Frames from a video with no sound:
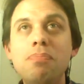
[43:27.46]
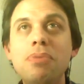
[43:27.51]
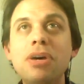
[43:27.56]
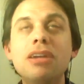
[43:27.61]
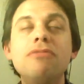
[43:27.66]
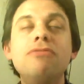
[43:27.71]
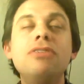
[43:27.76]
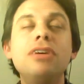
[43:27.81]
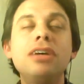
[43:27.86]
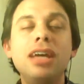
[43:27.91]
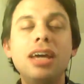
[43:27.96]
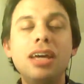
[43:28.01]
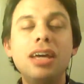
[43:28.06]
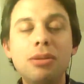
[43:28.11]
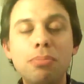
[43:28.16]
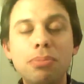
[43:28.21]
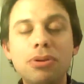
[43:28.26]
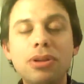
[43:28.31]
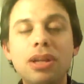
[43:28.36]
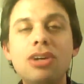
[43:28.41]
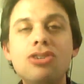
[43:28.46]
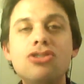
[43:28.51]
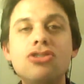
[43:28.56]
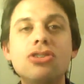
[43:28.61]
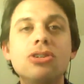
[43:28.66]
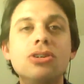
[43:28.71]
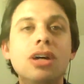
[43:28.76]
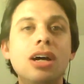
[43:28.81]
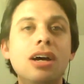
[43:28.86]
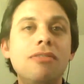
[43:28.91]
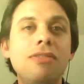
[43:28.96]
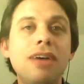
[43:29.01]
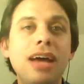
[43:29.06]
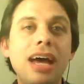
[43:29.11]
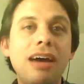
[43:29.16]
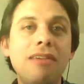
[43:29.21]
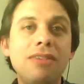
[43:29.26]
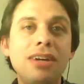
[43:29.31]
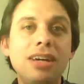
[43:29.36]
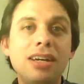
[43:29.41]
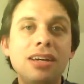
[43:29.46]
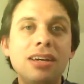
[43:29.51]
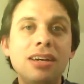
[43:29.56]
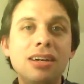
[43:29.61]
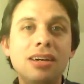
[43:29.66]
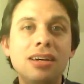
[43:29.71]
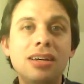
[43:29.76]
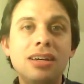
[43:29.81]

benefit and the pleasure of having